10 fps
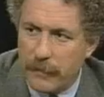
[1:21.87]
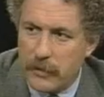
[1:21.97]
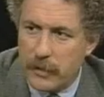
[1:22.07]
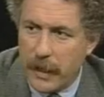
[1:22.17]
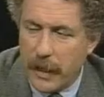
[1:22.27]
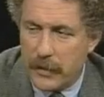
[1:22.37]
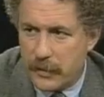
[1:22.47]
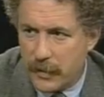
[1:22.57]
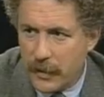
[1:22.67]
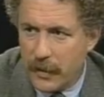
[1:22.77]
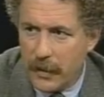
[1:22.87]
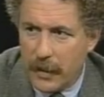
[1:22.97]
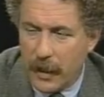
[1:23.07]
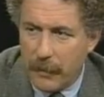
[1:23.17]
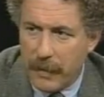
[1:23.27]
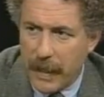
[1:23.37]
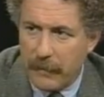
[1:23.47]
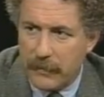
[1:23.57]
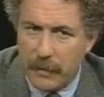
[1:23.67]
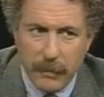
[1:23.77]
conviction case, on behalf
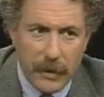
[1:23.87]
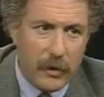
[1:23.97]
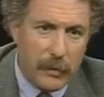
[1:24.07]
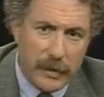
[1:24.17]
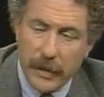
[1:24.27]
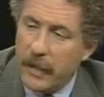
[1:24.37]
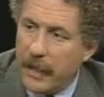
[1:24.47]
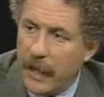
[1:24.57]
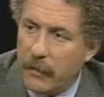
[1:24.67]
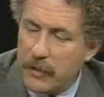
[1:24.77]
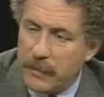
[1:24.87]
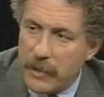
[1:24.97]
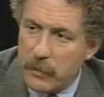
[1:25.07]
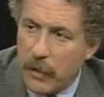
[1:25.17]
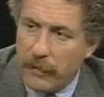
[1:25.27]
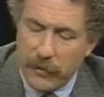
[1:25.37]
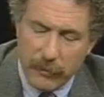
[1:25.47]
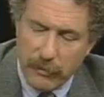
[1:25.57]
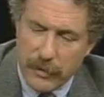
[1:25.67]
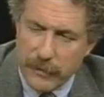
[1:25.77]
of somebody who we did get out, who had spent 12 years
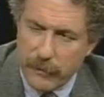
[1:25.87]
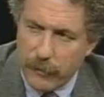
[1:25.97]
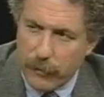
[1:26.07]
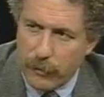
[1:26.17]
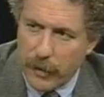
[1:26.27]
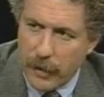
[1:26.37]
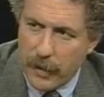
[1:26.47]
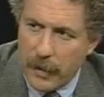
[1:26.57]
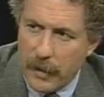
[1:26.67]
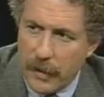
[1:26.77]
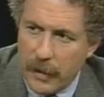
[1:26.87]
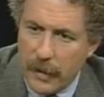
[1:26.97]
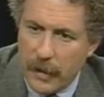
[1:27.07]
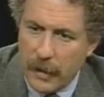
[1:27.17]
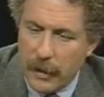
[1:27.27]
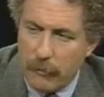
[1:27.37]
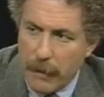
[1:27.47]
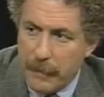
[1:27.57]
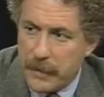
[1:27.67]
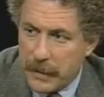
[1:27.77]
in prison for
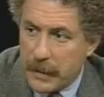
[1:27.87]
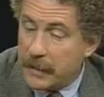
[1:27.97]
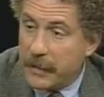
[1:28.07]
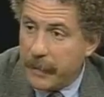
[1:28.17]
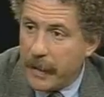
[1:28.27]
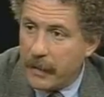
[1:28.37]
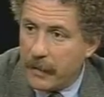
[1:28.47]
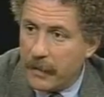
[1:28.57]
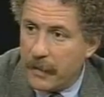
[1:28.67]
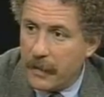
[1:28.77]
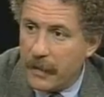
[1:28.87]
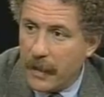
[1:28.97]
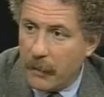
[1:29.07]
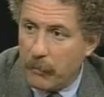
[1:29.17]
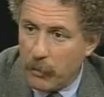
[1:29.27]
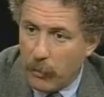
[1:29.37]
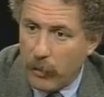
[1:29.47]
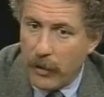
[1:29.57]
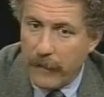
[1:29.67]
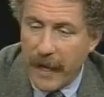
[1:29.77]
rapes he didn't commit. And we were
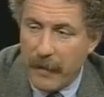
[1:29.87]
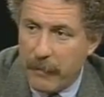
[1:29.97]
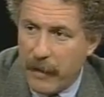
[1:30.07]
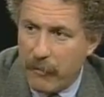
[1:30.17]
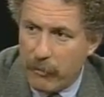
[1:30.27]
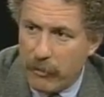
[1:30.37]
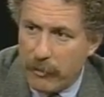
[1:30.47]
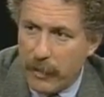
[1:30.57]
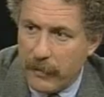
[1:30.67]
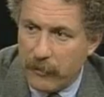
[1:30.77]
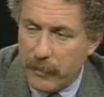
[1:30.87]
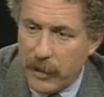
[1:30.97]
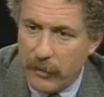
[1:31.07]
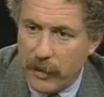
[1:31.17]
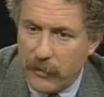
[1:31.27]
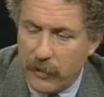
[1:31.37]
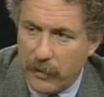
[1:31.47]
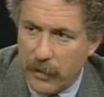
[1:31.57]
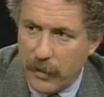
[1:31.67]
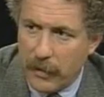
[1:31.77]
working on that matter. We were in the middle of some hearings,
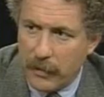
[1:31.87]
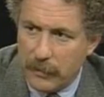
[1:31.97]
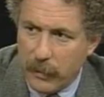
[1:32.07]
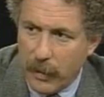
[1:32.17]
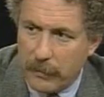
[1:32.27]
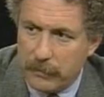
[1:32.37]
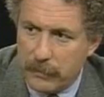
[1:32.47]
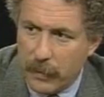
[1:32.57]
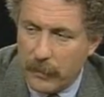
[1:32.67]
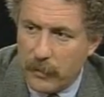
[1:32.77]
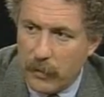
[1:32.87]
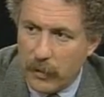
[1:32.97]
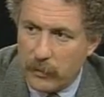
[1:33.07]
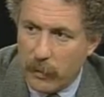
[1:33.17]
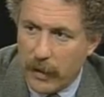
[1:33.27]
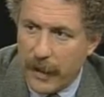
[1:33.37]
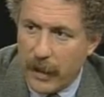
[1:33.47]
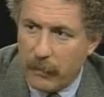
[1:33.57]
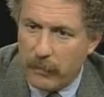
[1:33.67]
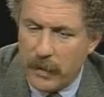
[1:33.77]
and Bob called and wanted
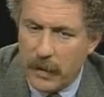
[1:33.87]
help.